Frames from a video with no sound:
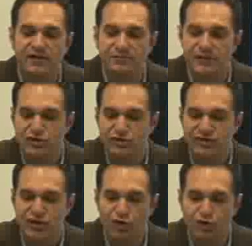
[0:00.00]
is being
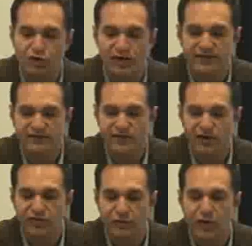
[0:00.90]
using Google and the
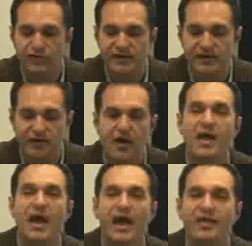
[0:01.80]
Star throughout the year,
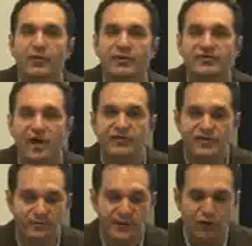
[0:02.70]
and the results
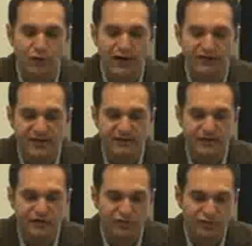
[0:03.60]
have been great. They've
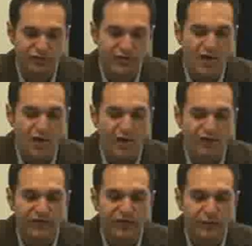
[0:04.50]
returned
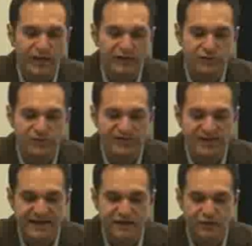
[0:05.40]
over
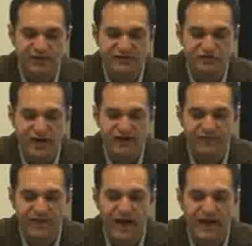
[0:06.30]
300% increase in
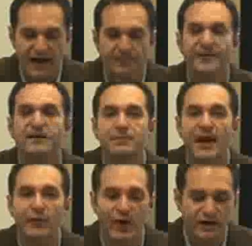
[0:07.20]
traffic, accompanied
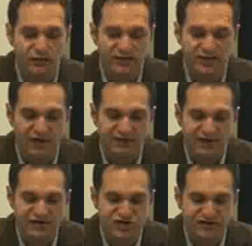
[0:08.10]
by record results that
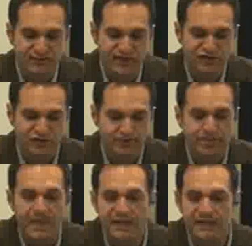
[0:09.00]
I just mentioned.
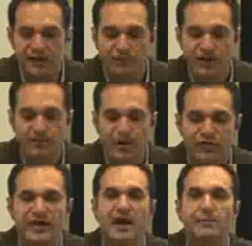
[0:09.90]
A little bit about
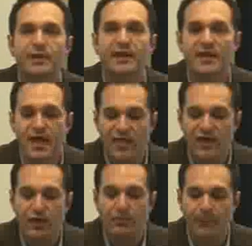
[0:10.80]
the company.
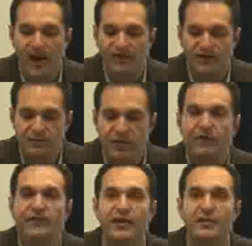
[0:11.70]
They're a
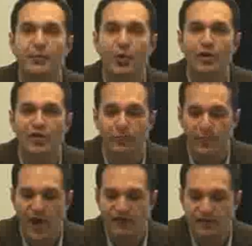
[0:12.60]
profitable, very important, they're
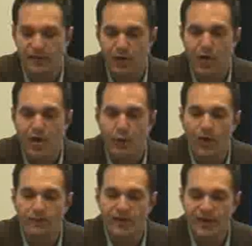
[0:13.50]
profitable,
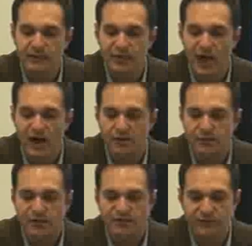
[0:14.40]
web-enabled
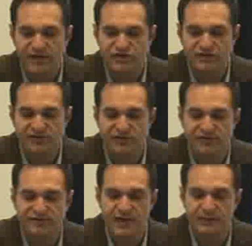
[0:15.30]
automobile information
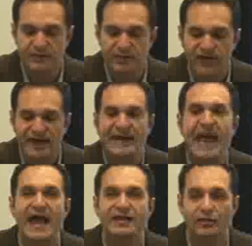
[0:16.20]
services company providing
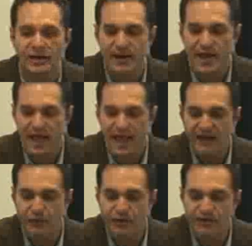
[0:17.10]
accurate
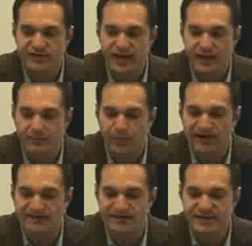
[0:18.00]
and real-time
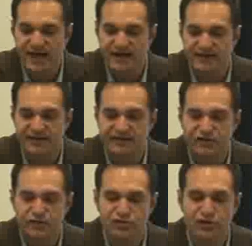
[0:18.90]
pricing data to
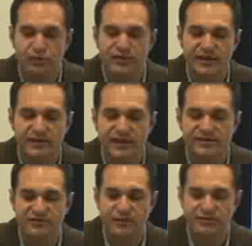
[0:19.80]
institutional and retail
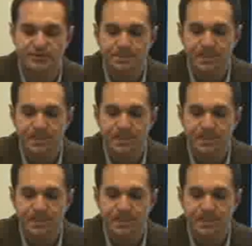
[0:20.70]
customers